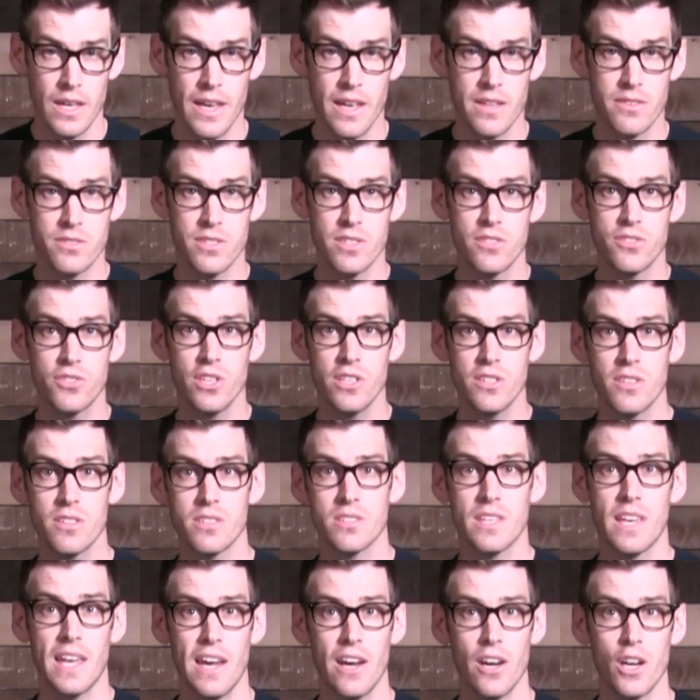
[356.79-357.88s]
And since Jesus
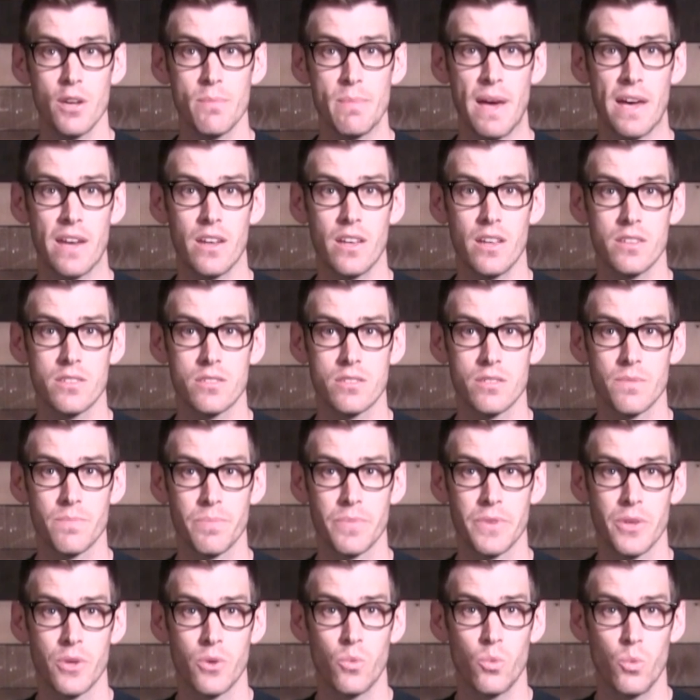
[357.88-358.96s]
cared about us
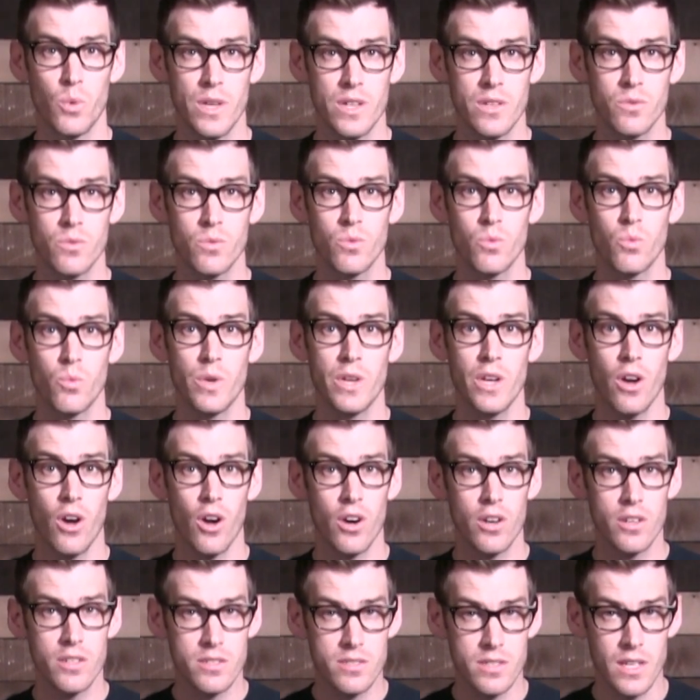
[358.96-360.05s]
when we
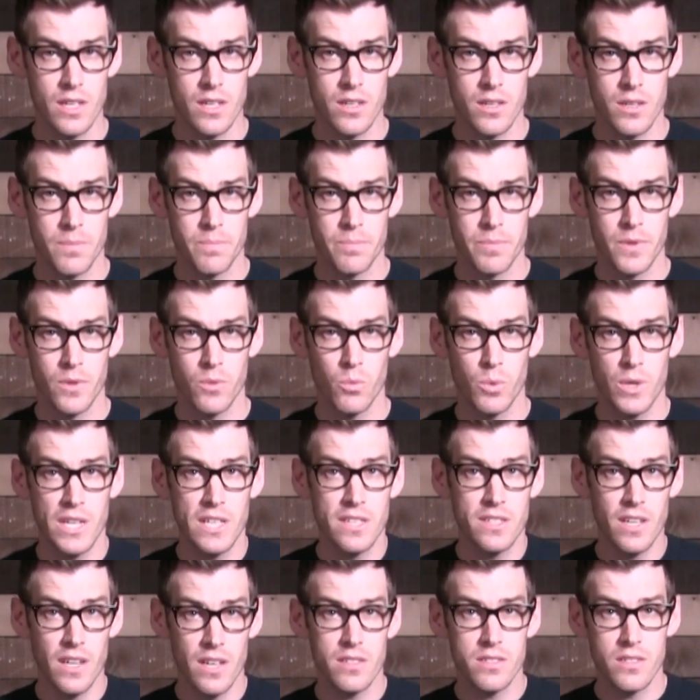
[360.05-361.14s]
are sick, when he
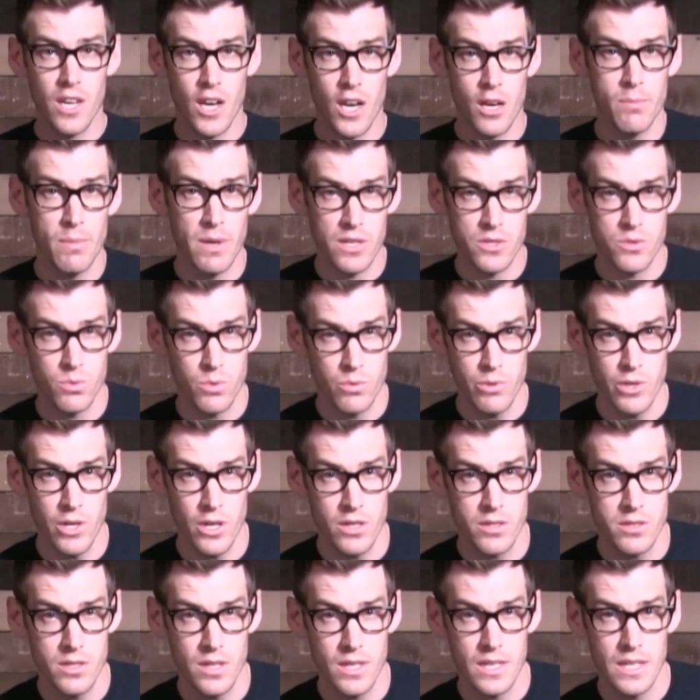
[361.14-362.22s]
does care about us when we
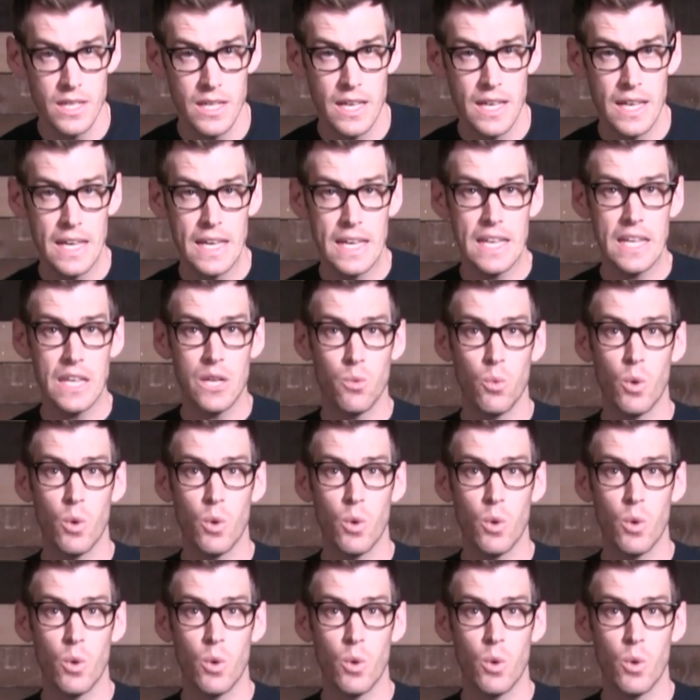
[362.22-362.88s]
are sick, he